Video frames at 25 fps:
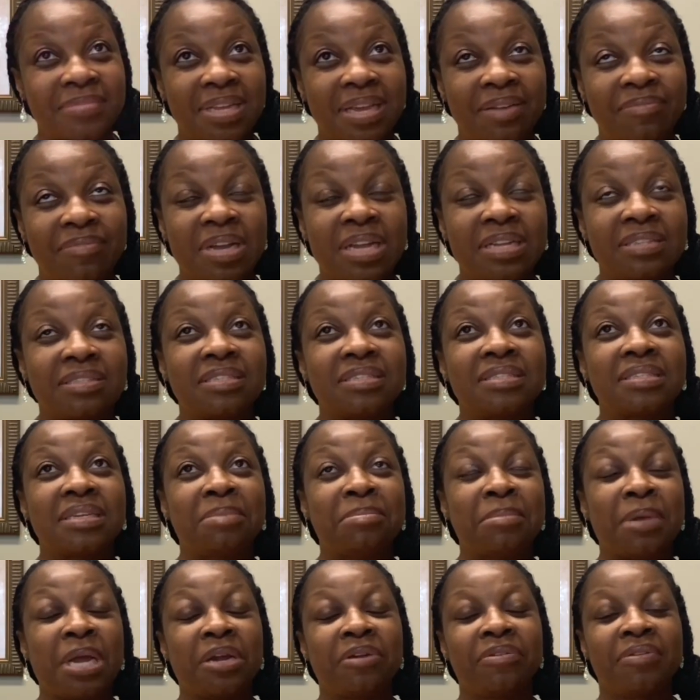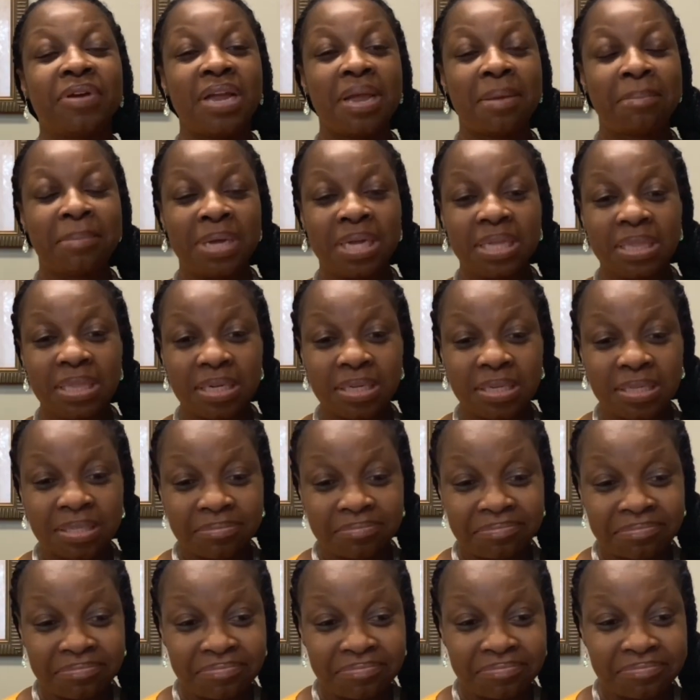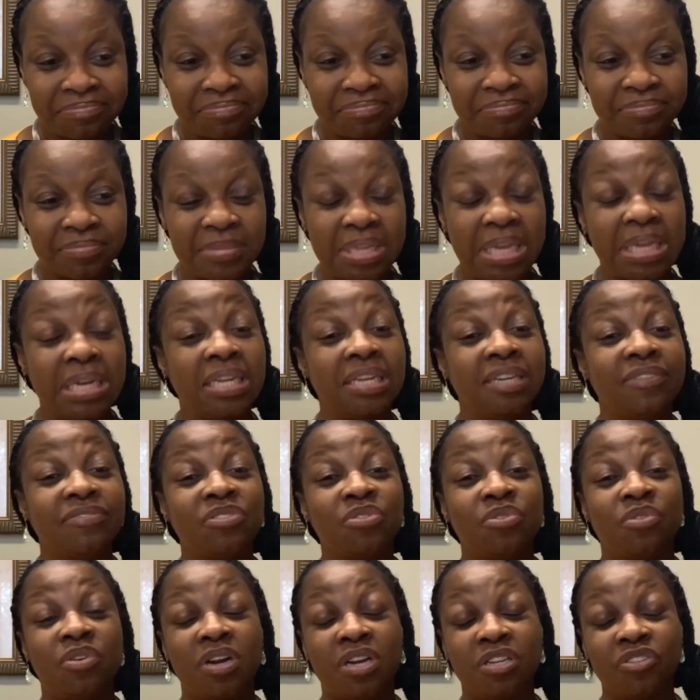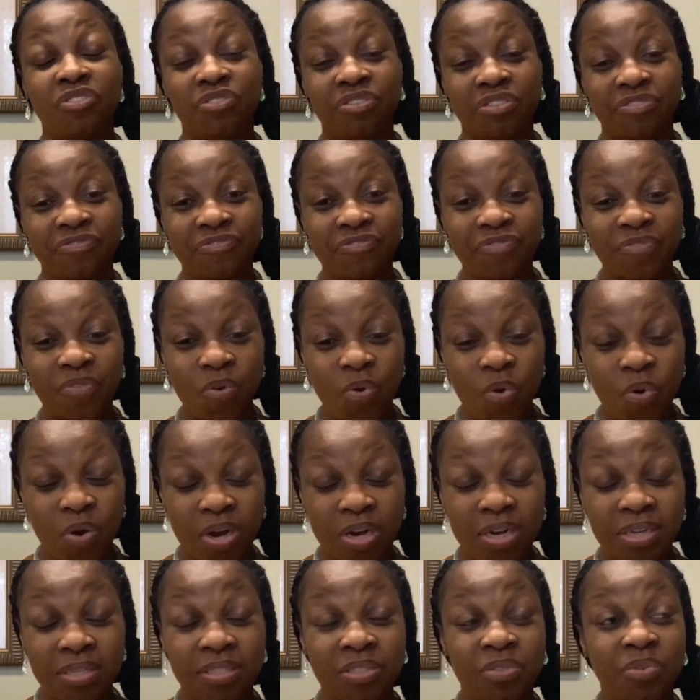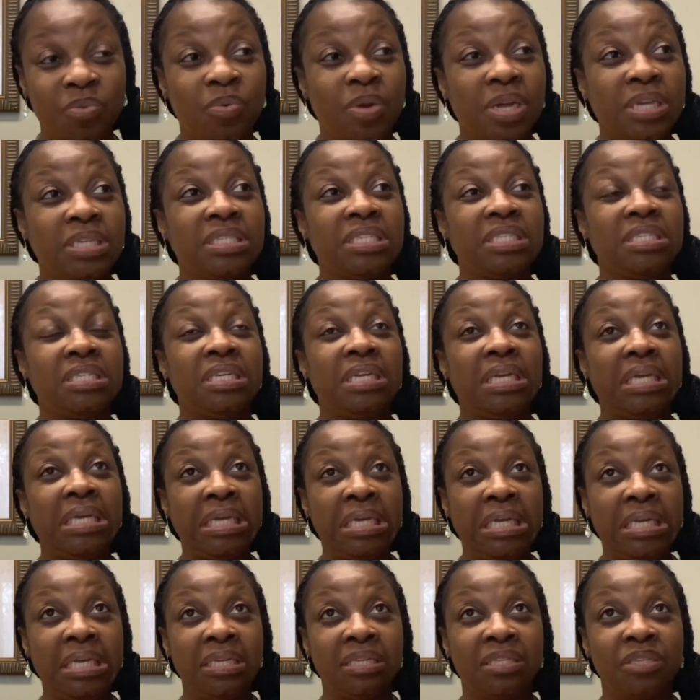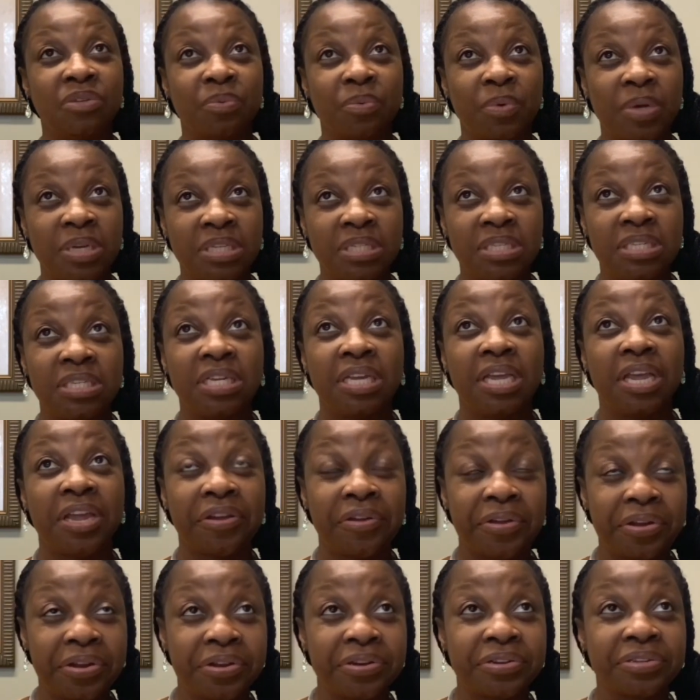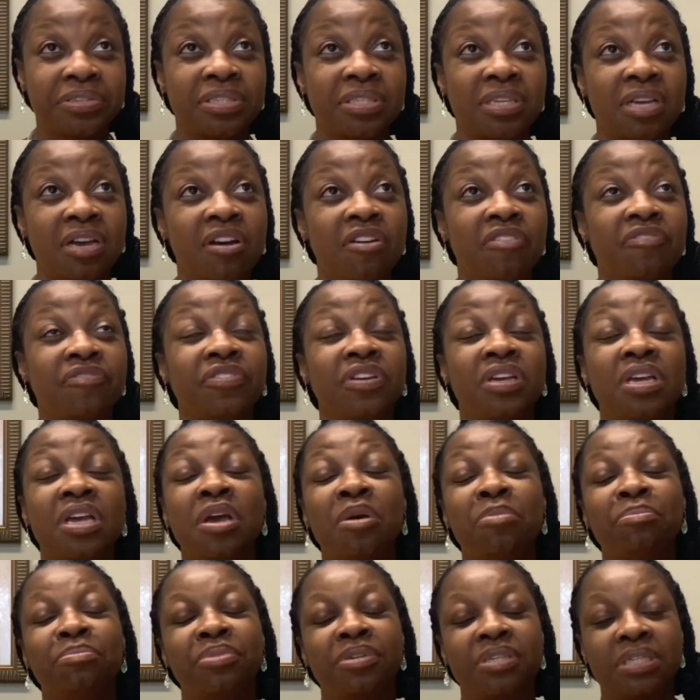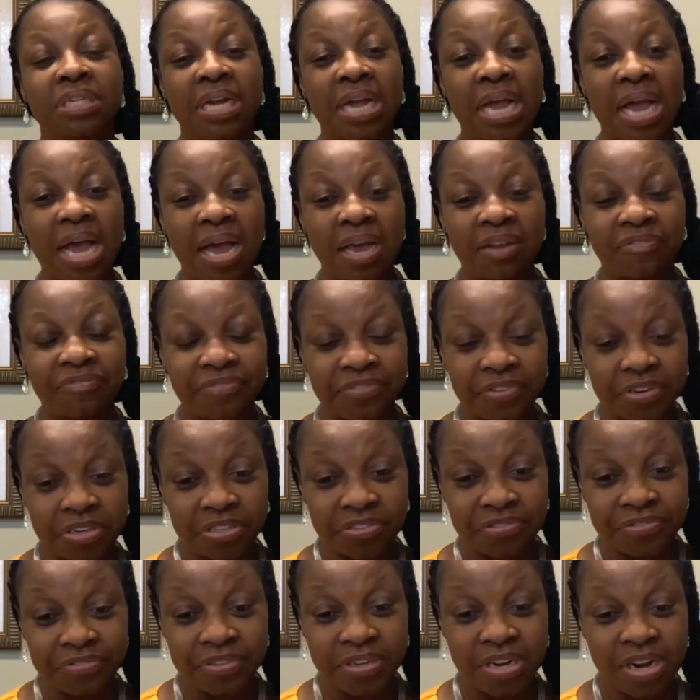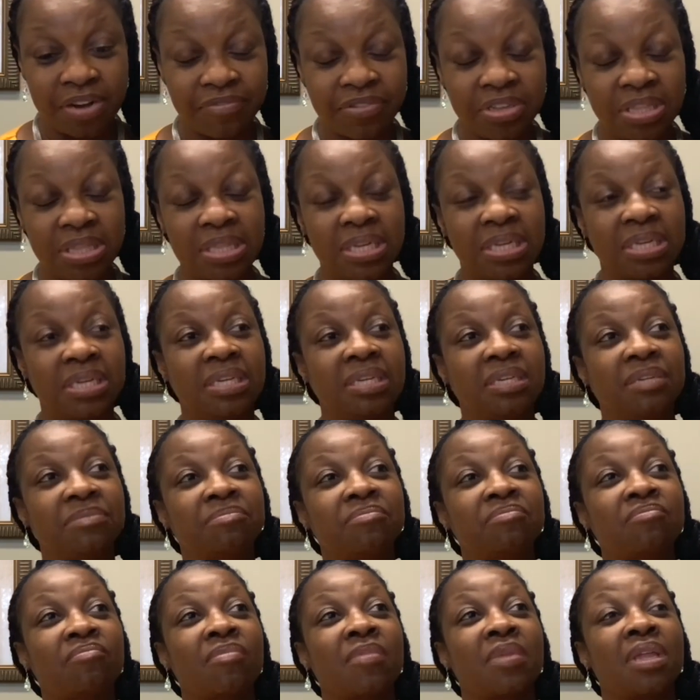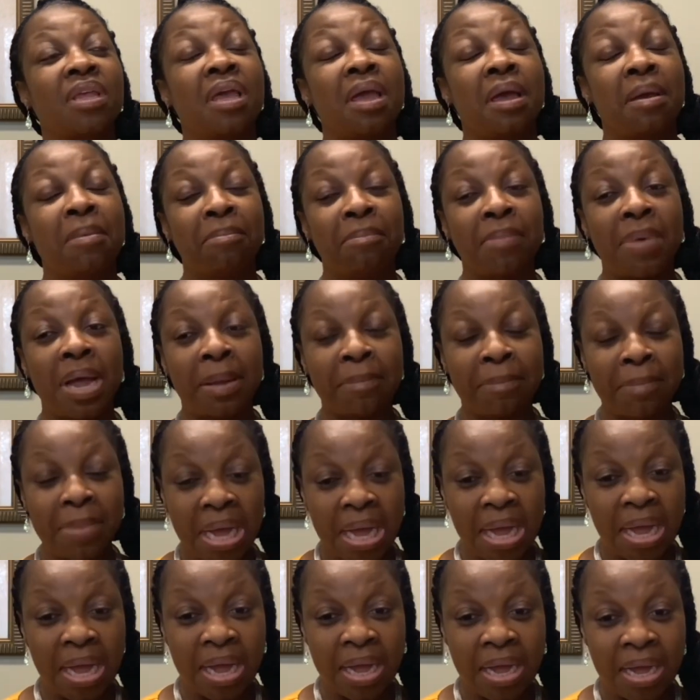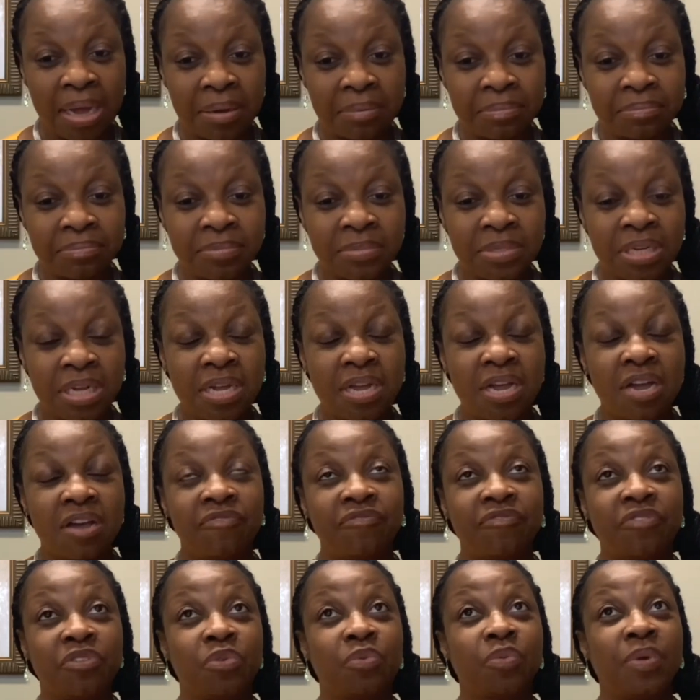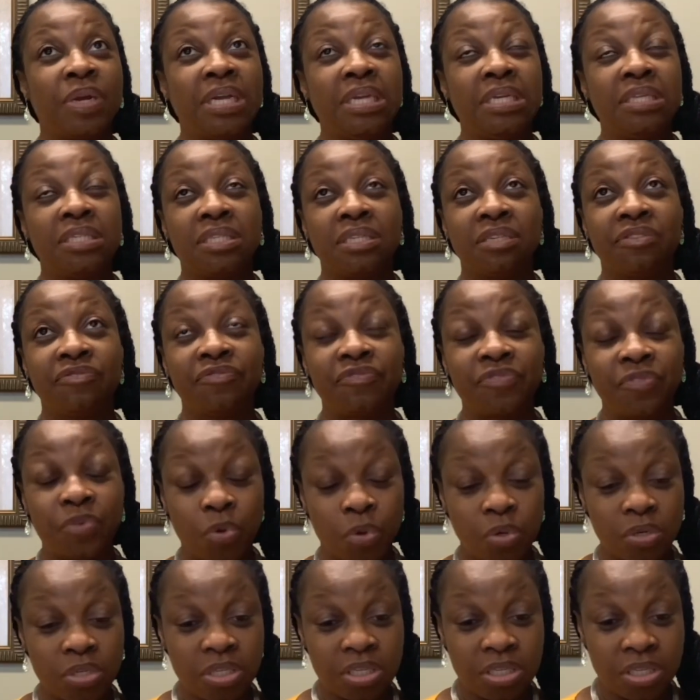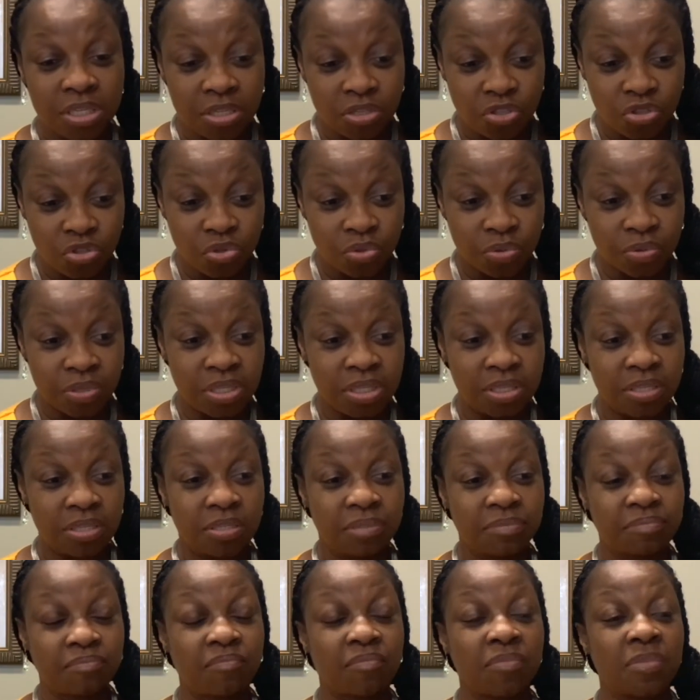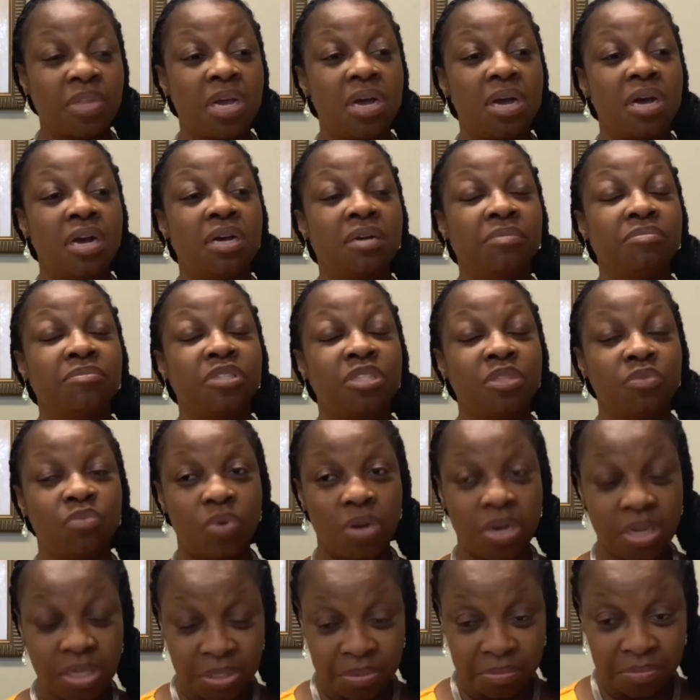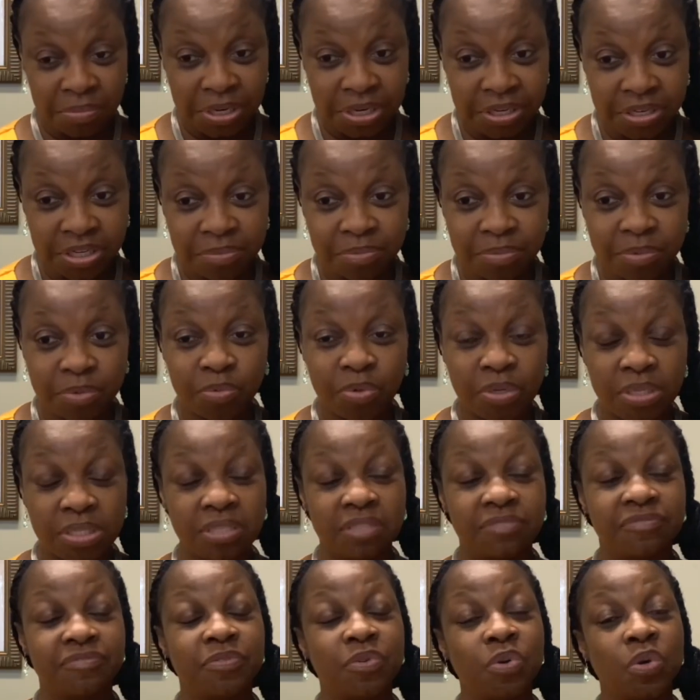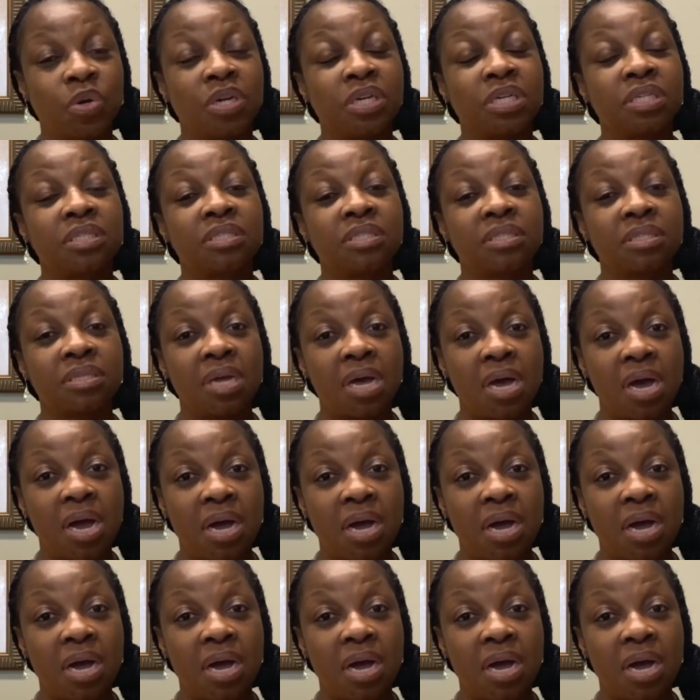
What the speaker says: gonna have to say my grandmother that lived to 104 because of the way she eat, the way she carried herself, put God first for everything. My mom for raising four children. She was married but was divorced.